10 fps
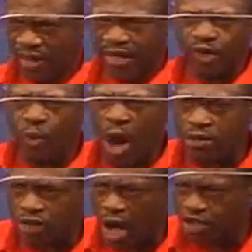In
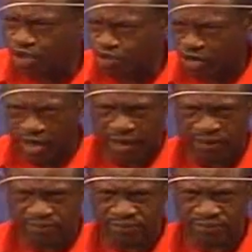one country,
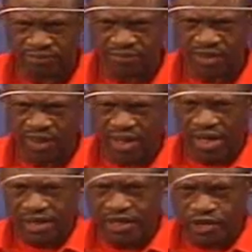
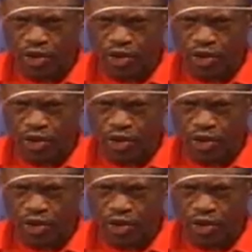it is